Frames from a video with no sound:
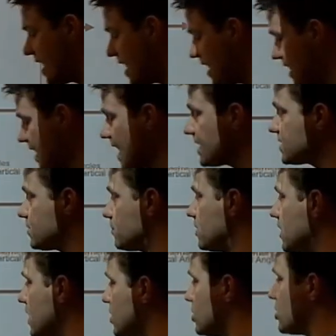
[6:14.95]
it has a
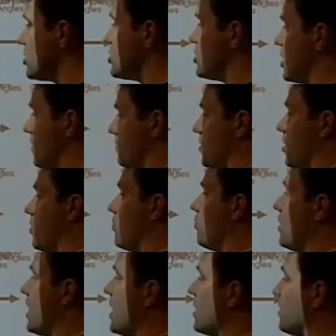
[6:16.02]
relationship
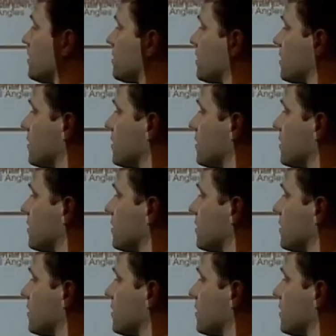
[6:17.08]
with